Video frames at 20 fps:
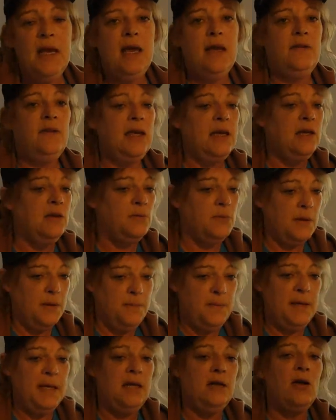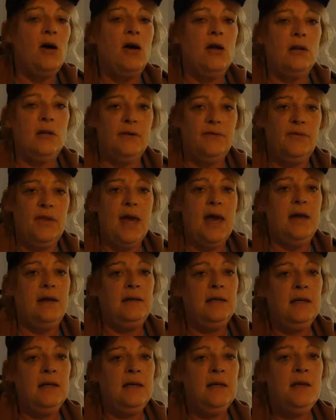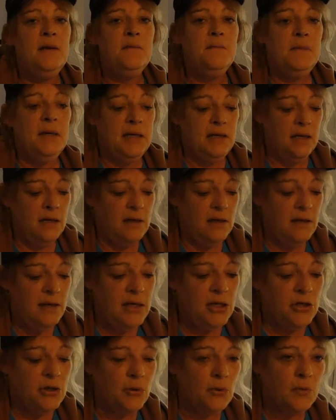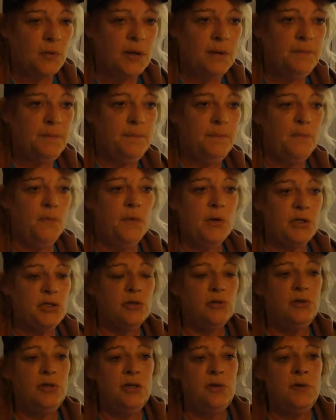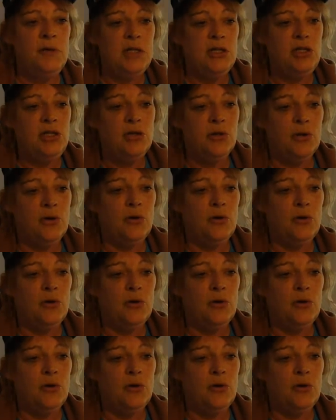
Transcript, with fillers: And they can repeat all of that. But you're repeating. What you're doing is you're